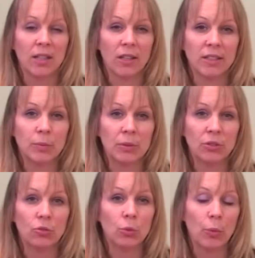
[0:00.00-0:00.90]
our
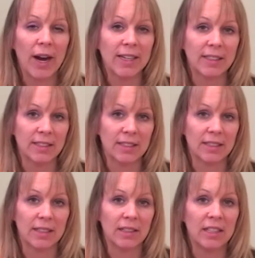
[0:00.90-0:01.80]
spiritual
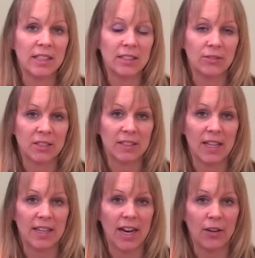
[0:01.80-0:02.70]
practices need to
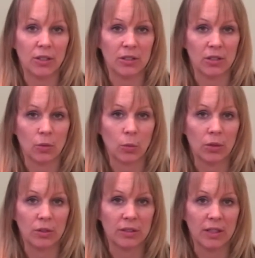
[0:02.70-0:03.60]
extend out into the
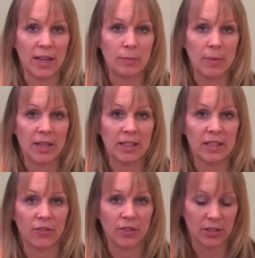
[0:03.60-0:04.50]
world and make a
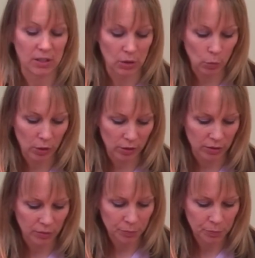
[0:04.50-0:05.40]
difference in the
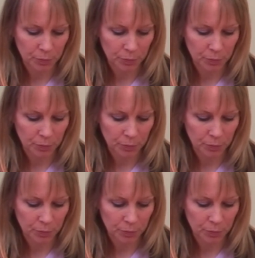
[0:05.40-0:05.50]
world.